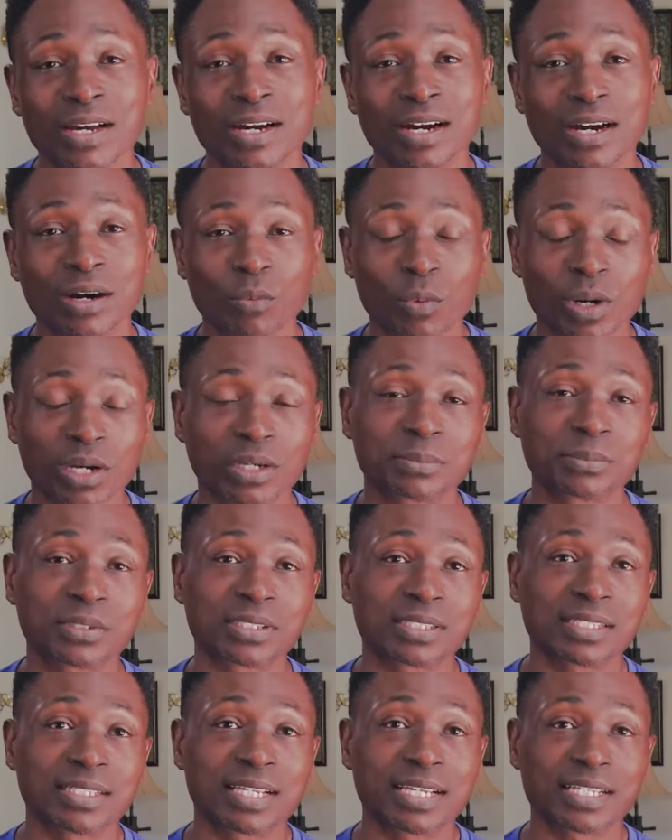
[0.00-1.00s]
Uh, welcome
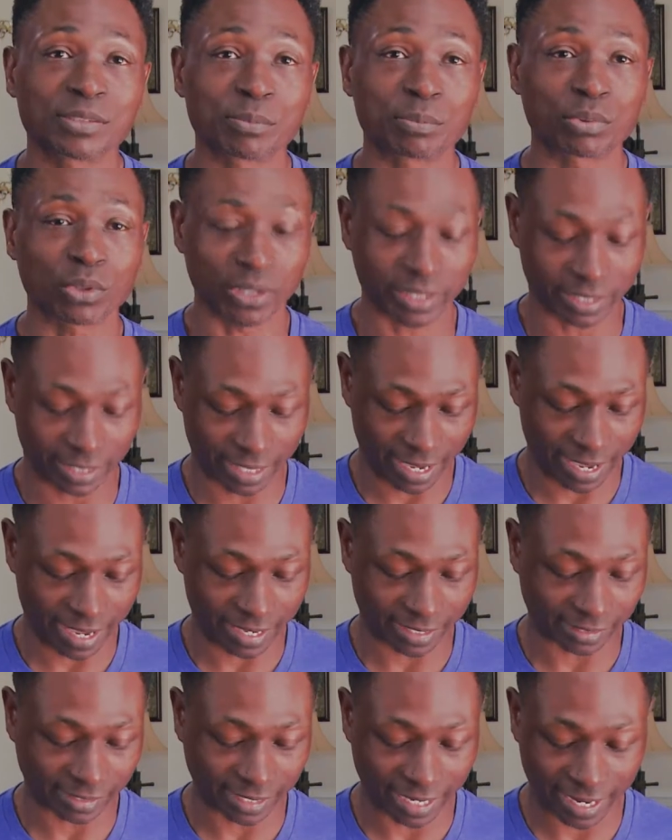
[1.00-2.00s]
to today's broadcast.